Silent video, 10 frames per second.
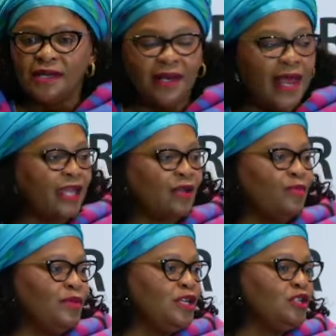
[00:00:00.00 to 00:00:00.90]
Like
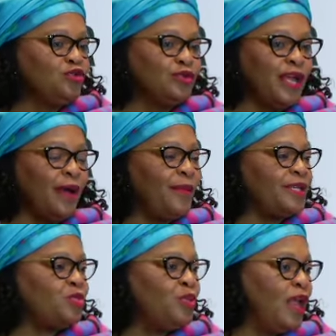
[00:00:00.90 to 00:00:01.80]
me today, I
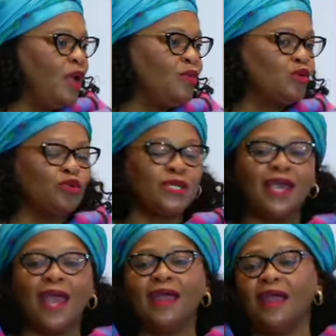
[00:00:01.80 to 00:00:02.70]
must be able to
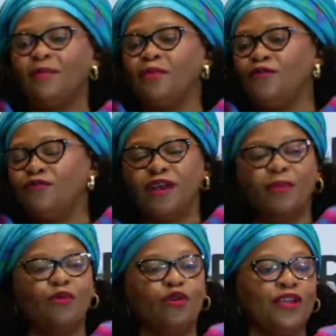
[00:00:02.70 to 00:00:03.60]
say, hey, I'm Nomvula
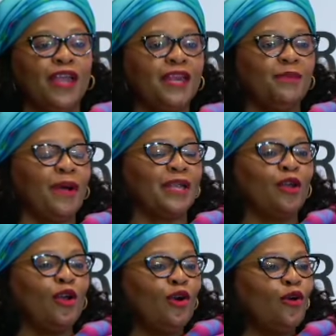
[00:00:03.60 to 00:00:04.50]
Mokonyane, but
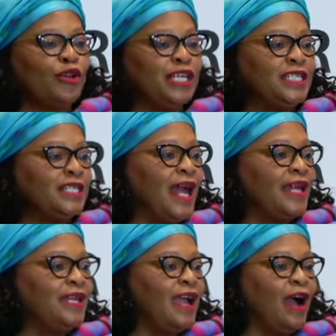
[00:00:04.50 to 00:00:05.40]

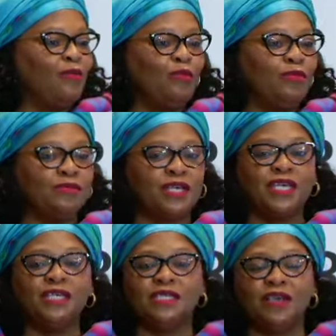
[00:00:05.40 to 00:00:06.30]
originally I'm
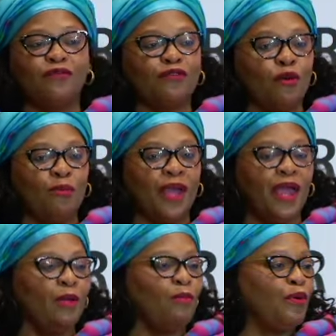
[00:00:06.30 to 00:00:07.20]
Kize from
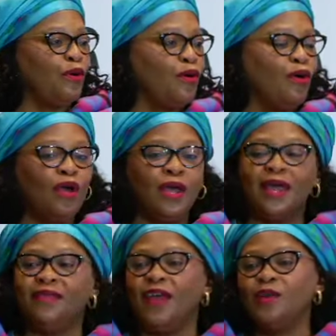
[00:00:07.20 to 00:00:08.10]
Embo,
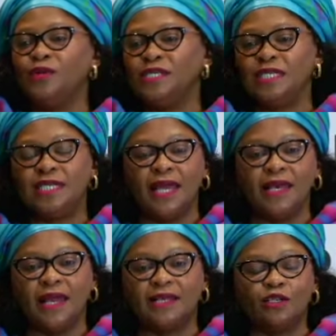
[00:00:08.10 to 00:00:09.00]
and then we
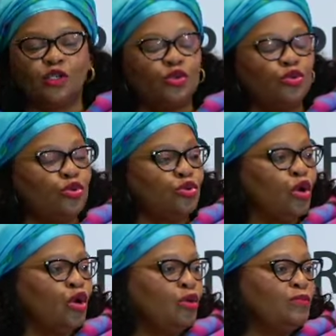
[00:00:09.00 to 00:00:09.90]
descended to
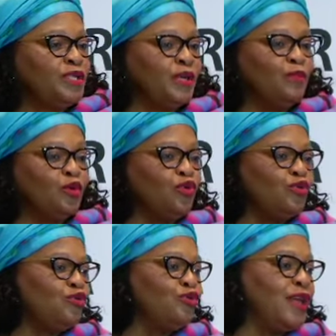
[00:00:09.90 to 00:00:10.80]

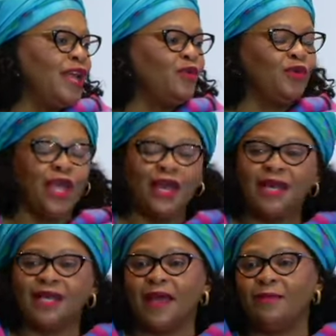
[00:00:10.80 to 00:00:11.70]
Mzimkulu, then we
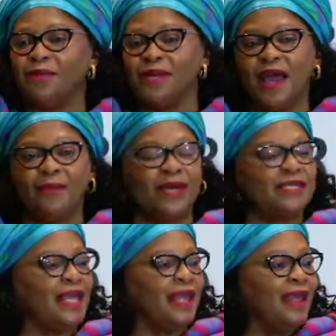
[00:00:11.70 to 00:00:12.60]
ended up in
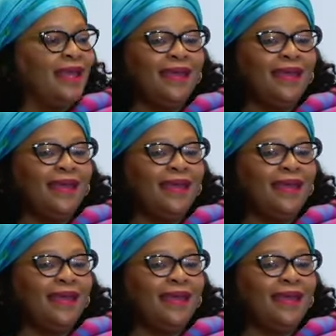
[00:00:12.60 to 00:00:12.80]
Hamaste.